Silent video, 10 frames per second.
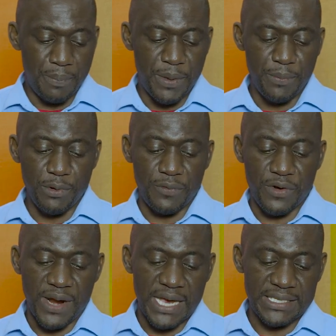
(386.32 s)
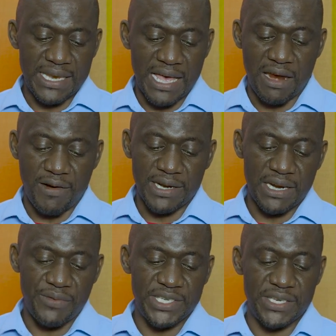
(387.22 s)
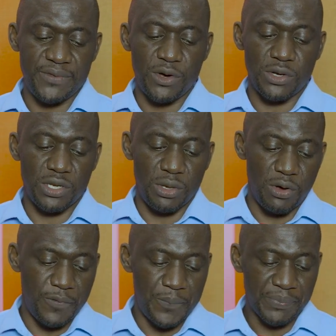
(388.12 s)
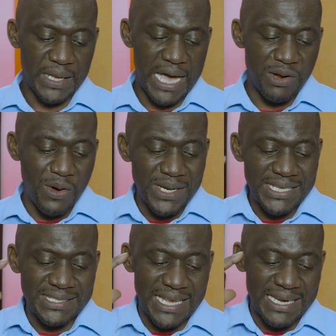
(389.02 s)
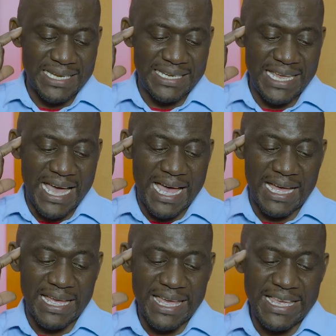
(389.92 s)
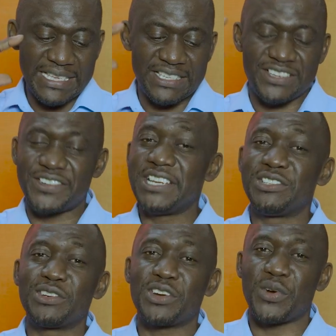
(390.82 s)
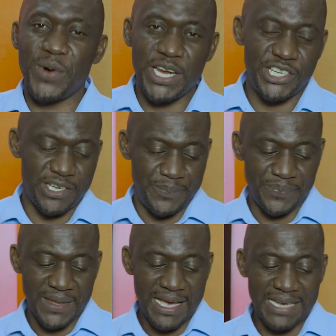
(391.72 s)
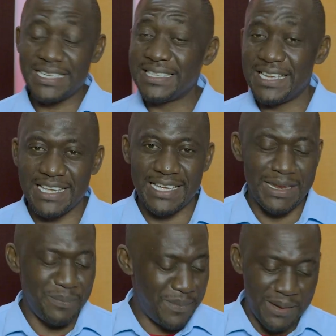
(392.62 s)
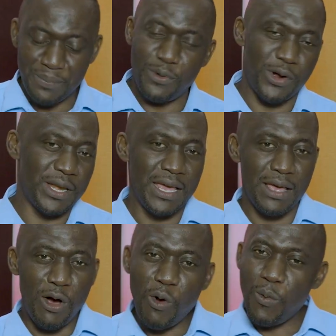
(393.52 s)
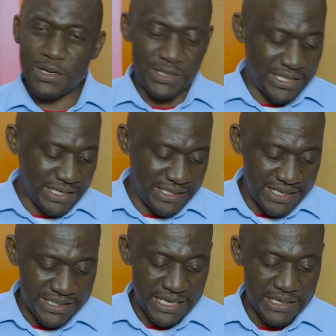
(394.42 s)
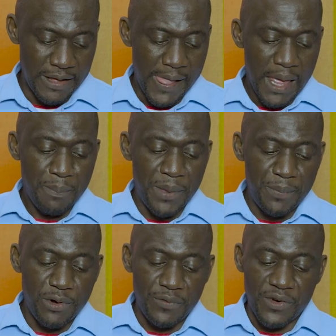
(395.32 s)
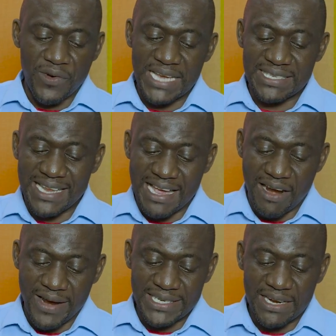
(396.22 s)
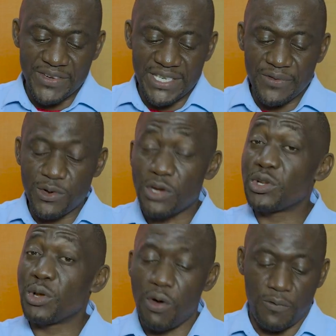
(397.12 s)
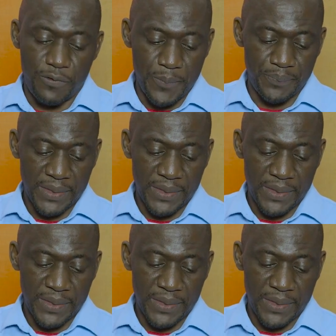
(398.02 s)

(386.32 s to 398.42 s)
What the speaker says: people of Christ like character receive God's love and understand that they are his treasured creation. I take that again. The main point I want to get today is that people of Christ like character receive God's love